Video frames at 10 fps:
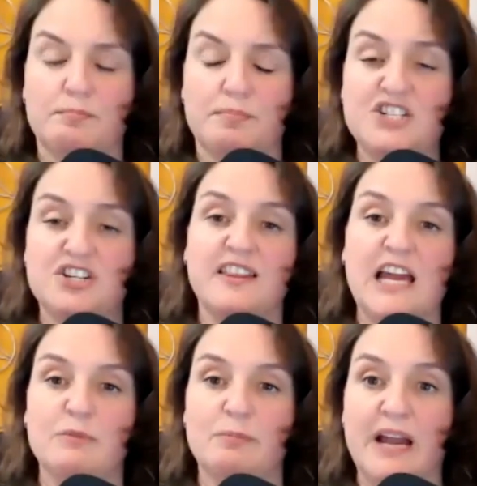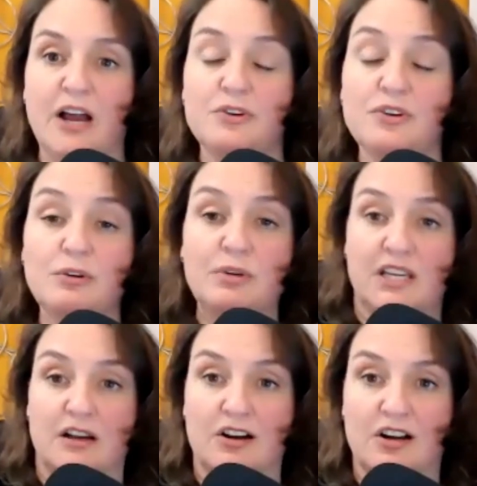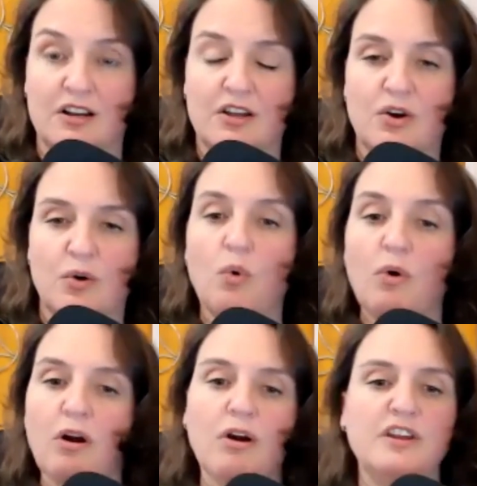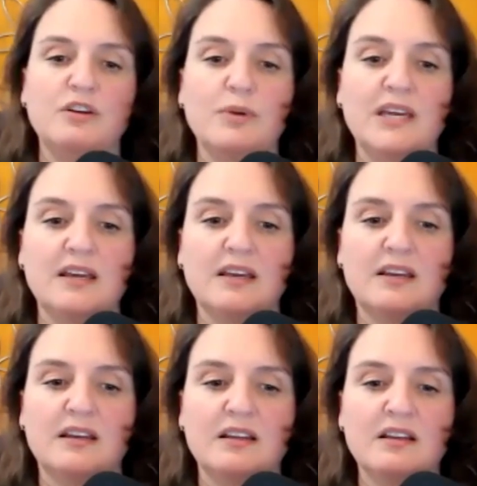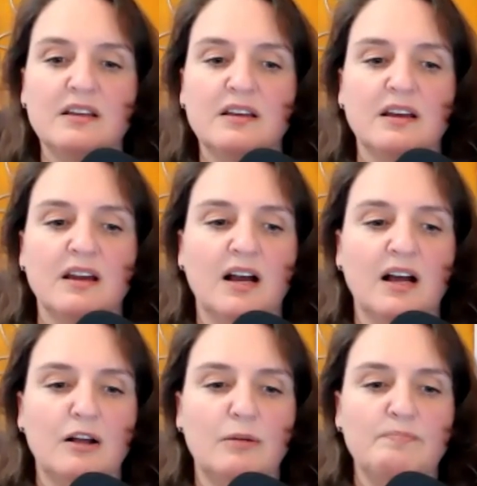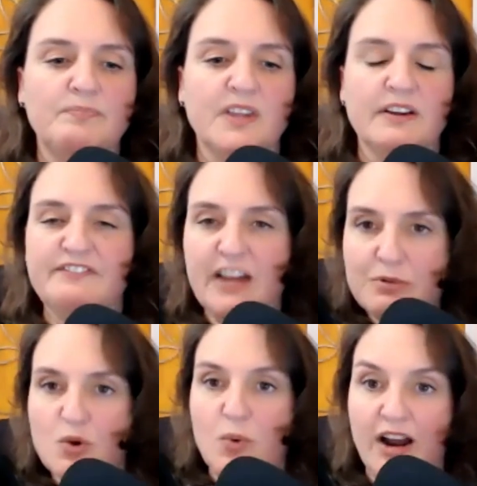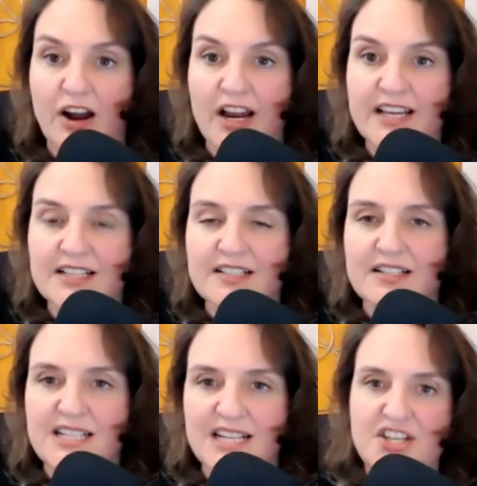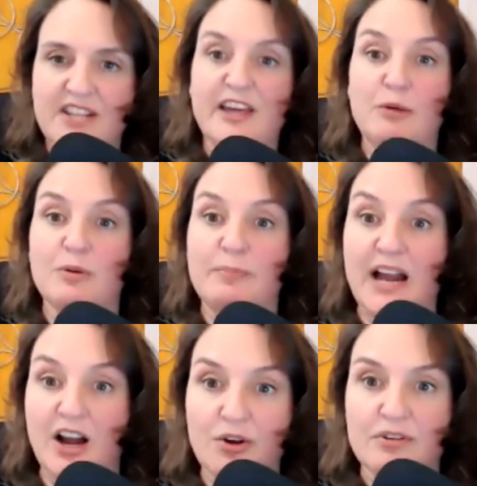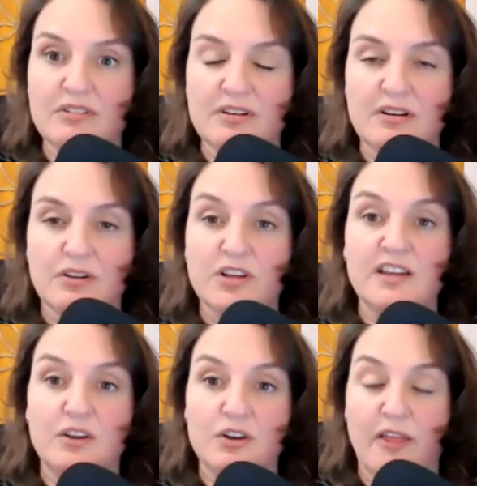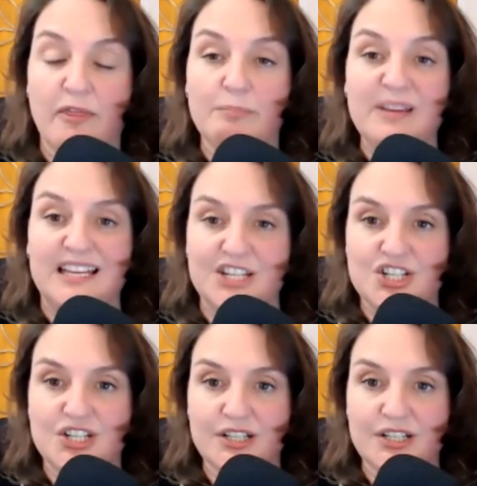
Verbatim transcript: pitching them about New Year, or are you in um, February teaching them about looking good on the beach?